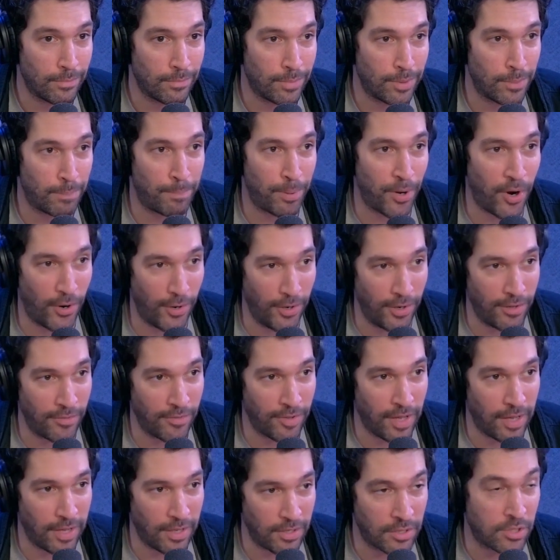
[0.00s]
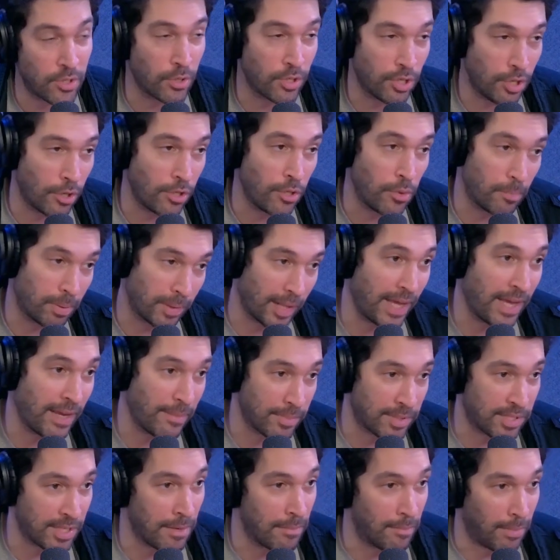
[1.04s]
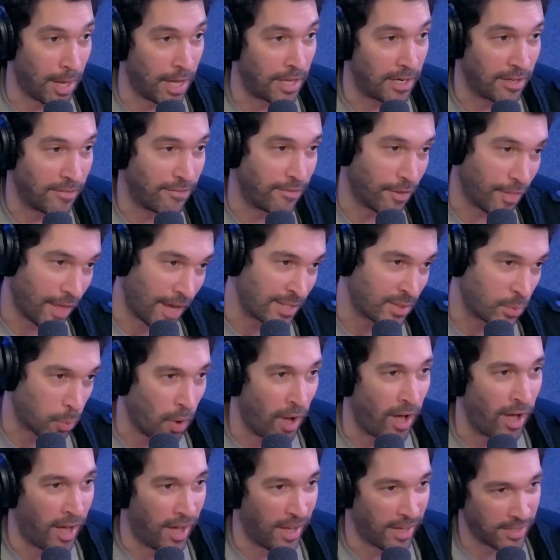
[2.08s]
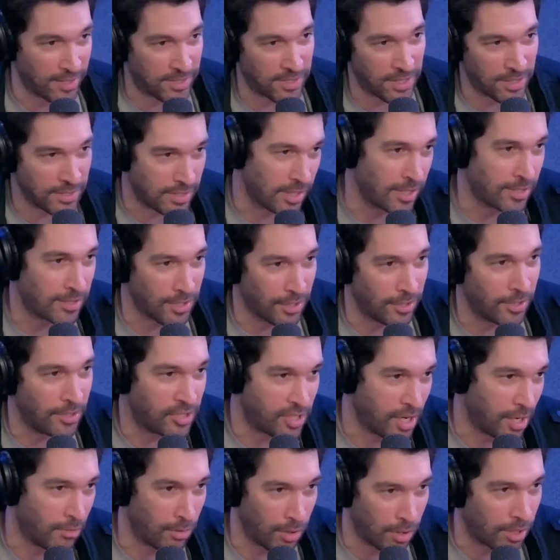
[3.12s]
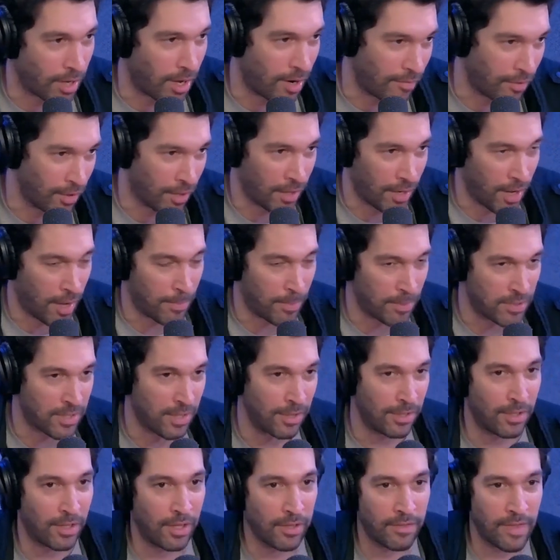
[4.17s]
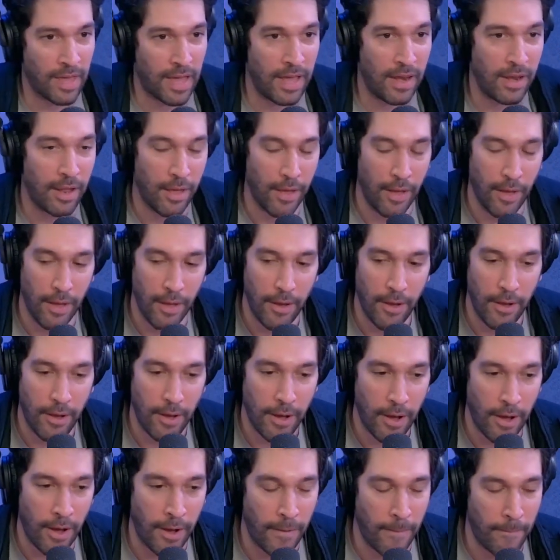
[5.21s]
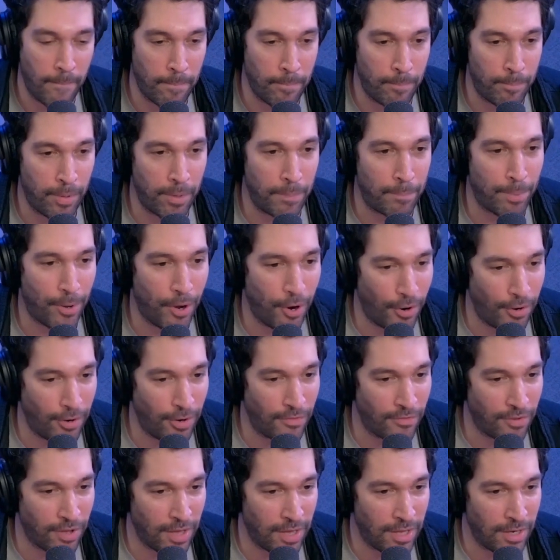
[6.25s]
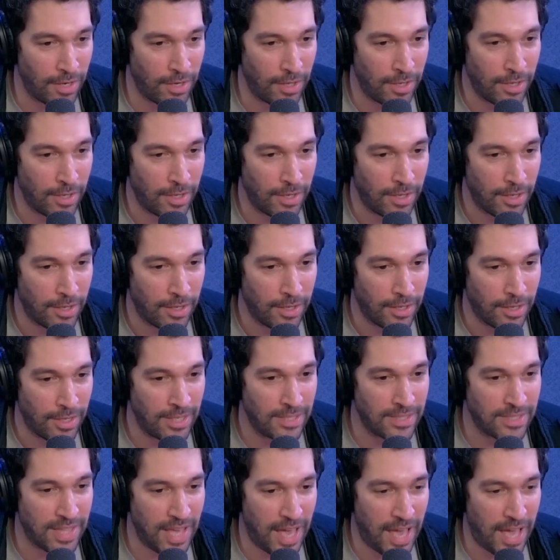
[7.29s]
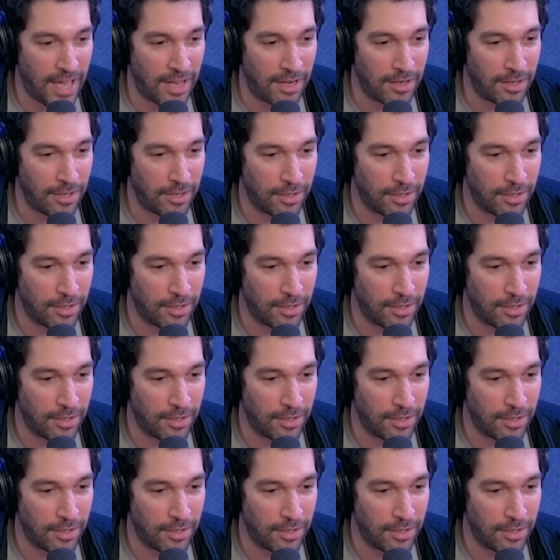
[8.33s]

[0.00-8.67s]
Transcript: but part of it, so you know, you blame somebody for that's why it's because the attorney general covered it up or something like that. Um, but part of it is that